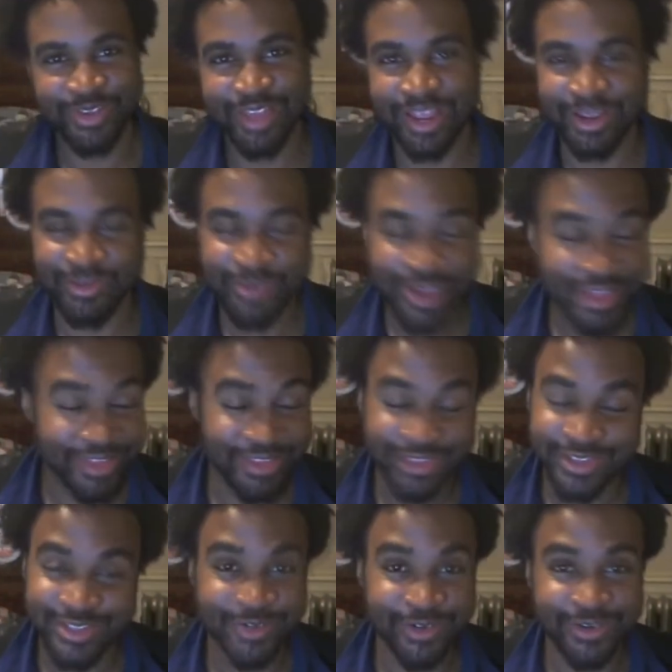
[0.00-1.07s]
like, man,
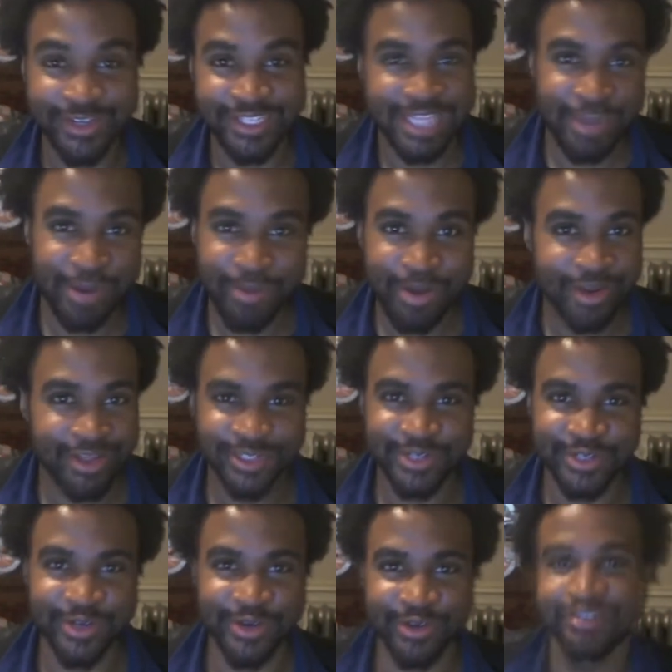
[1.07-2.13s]
the story's not about
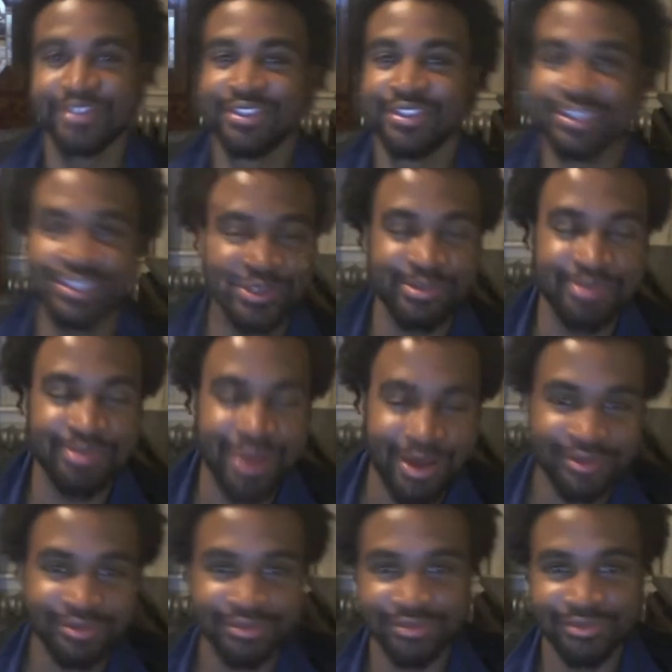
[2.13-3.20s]
Ichigo. It's
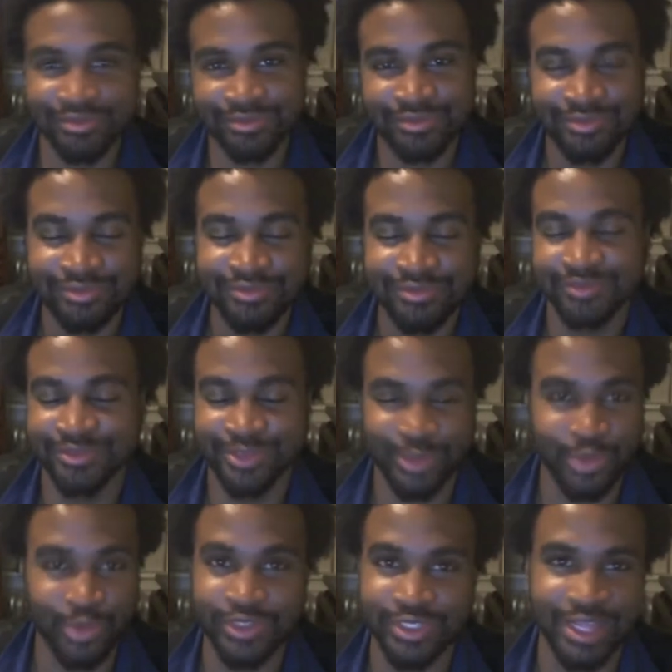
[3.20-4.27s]
about
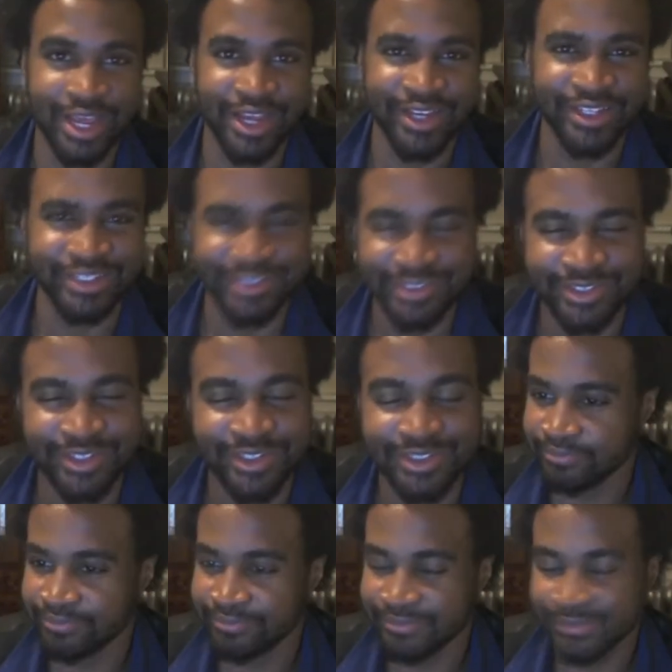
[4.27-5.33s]
Soul Society, you know?
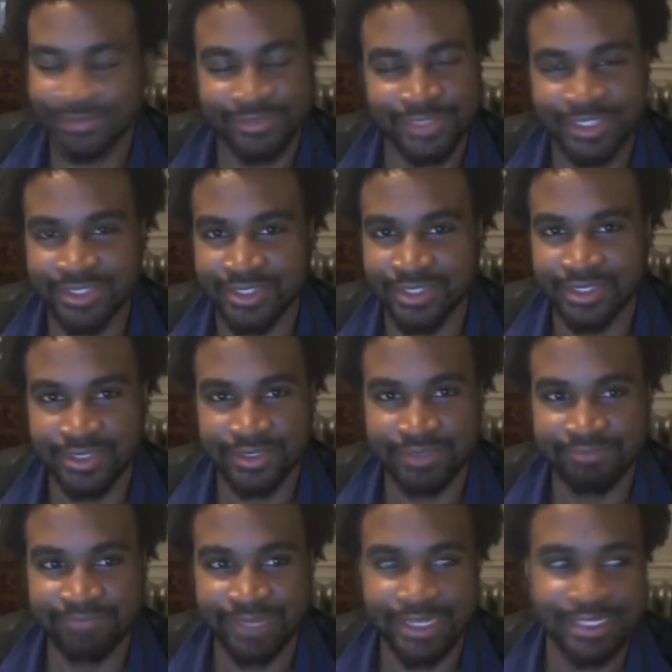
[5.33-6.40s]
It
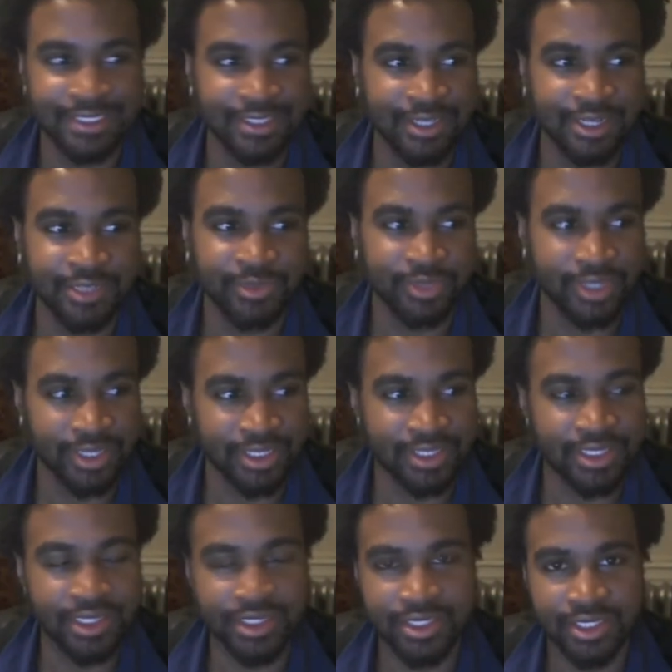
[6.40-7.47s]
sucks
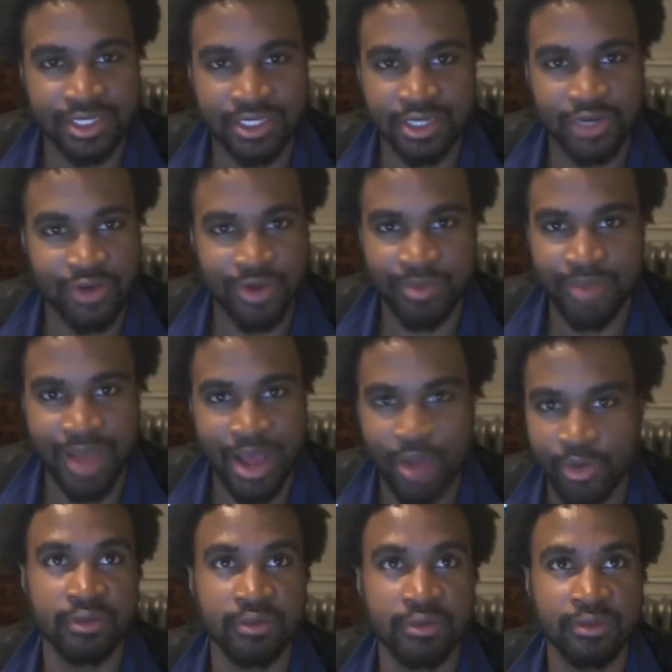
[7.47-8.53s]
because it's such a great
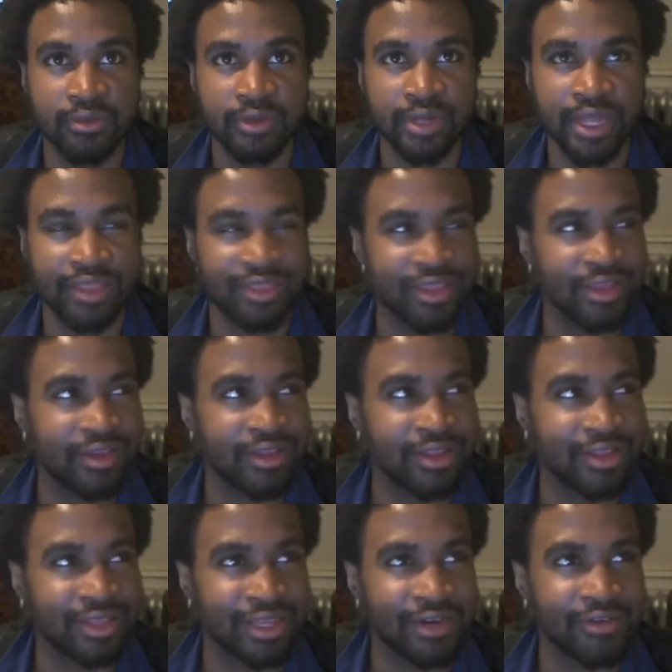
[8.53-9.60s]
power. I think,
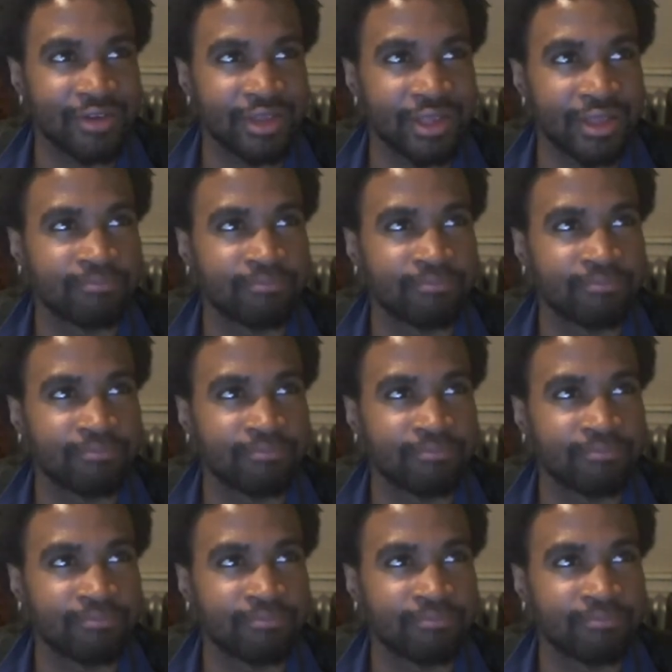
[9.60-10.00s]
in theory,